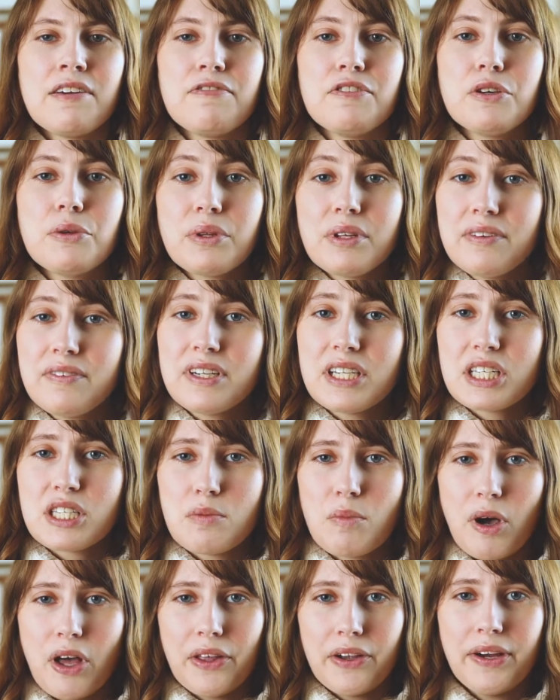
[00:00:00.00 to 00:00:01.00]
If you live in a
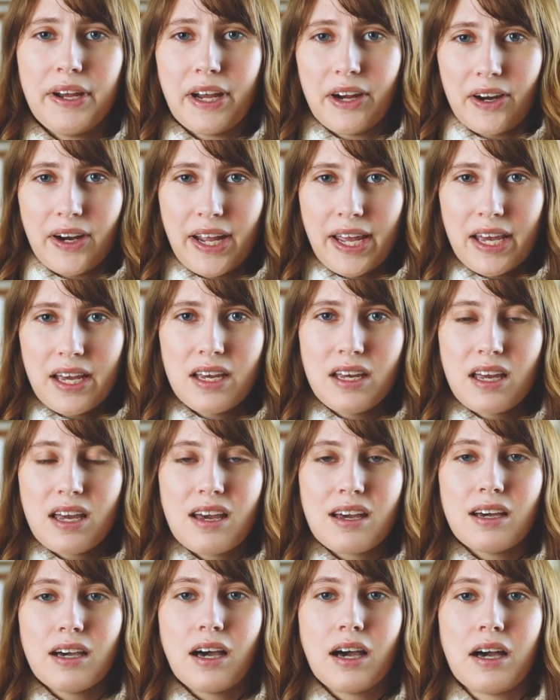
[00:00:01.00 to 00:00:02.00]
smaller area,
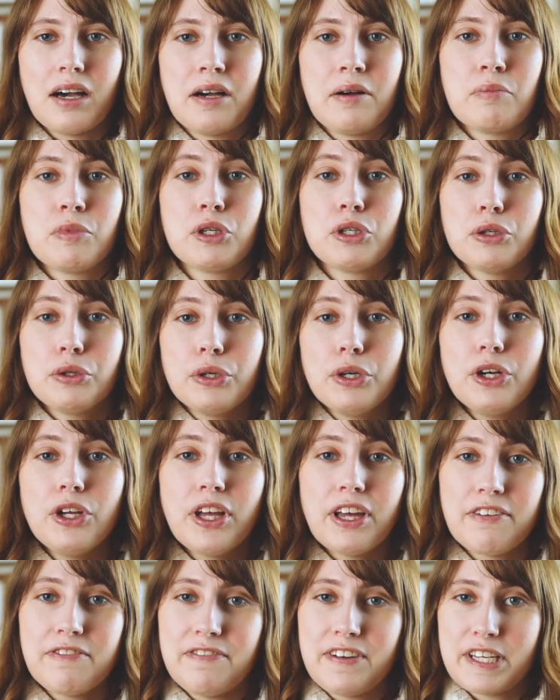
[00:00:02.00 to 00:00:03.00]

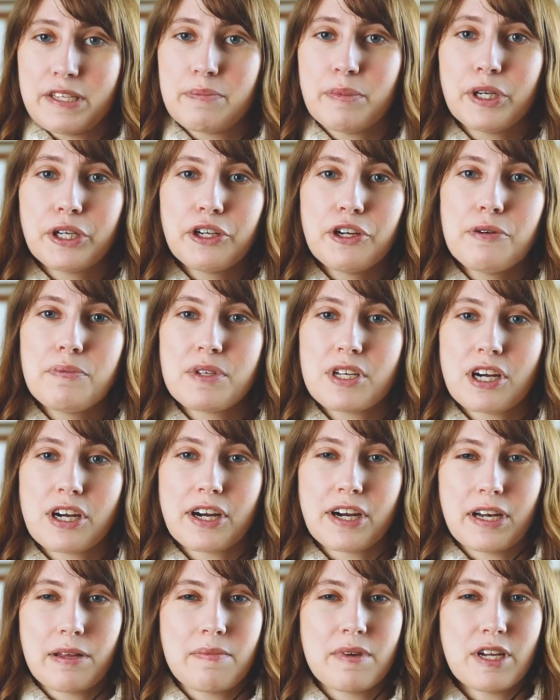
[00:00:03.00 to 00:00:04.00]
Google and Facebook groups
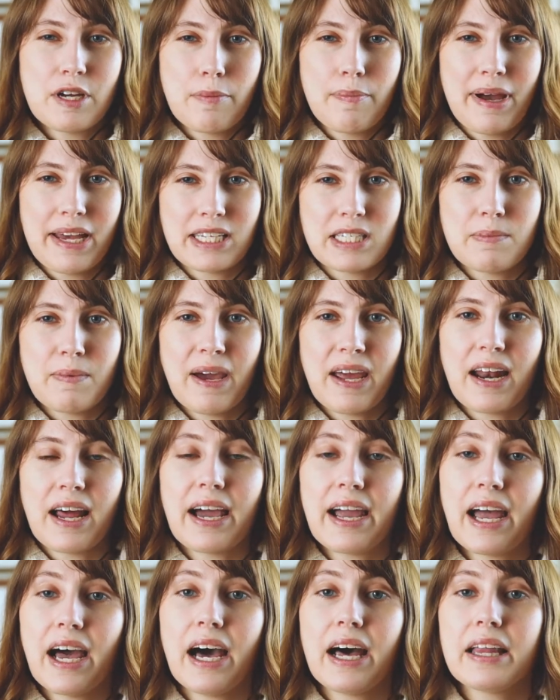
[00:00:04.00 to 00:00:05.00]
are going to be your best bet.
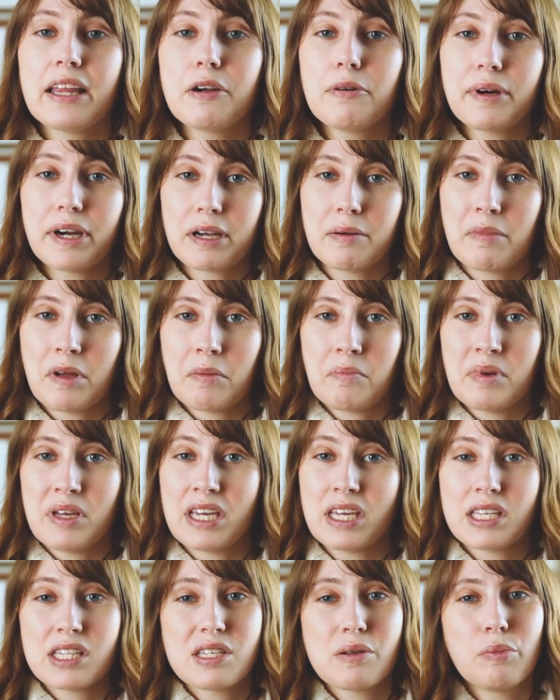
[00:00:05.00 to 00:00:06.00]
I highly recommend
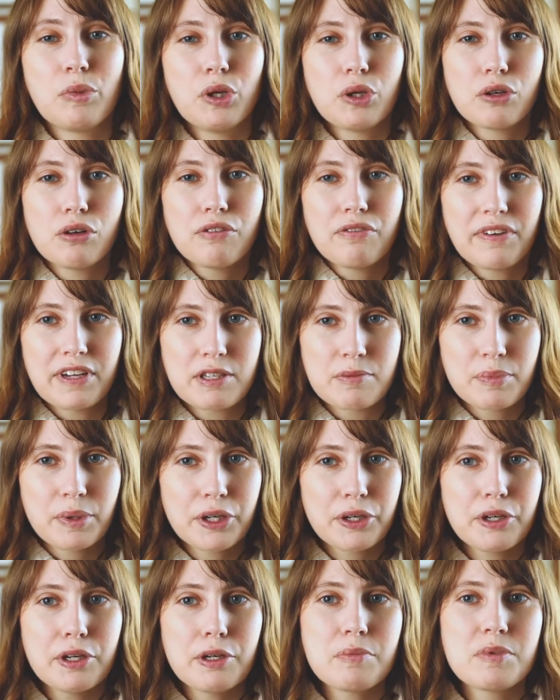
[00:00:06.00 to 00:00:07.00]
being in some local
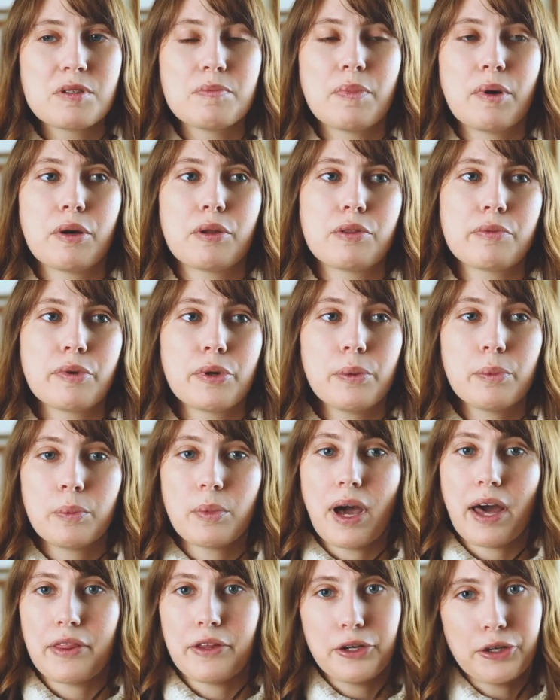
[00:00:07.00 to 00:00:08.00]
Facebook groups, both
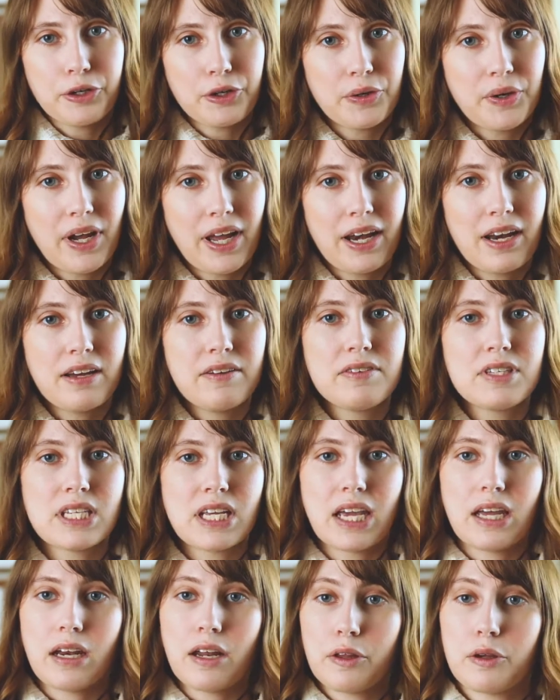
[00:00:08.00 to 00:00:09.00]
other creatives
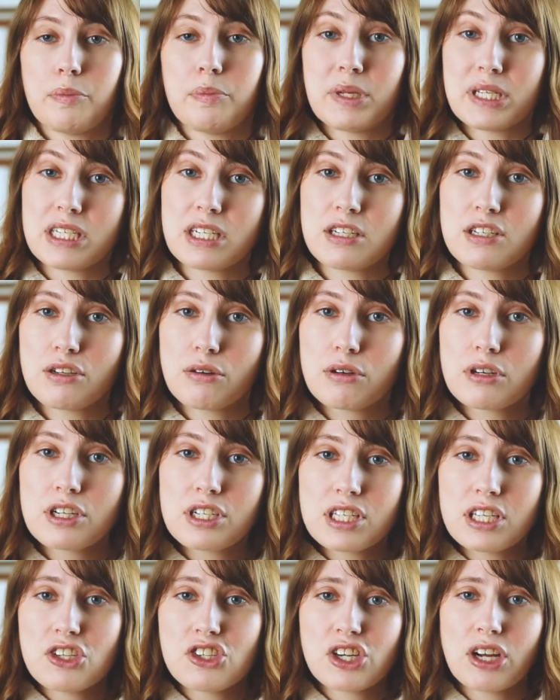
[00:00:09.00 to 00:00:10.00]
and other business
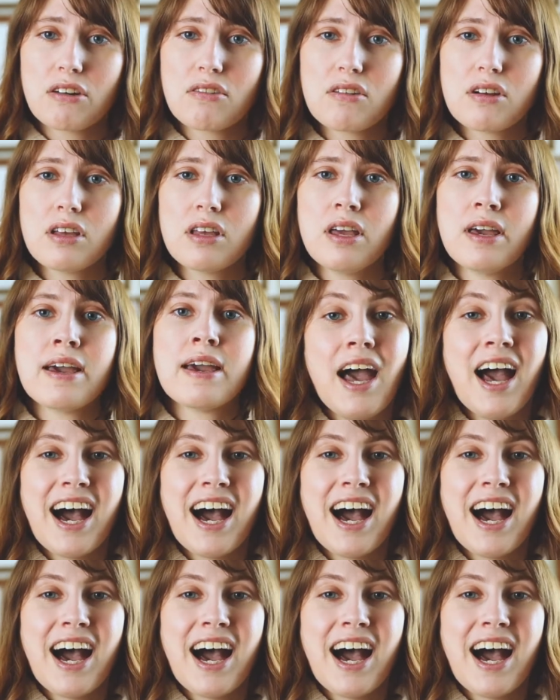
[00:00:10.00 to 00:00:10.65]
owners in general.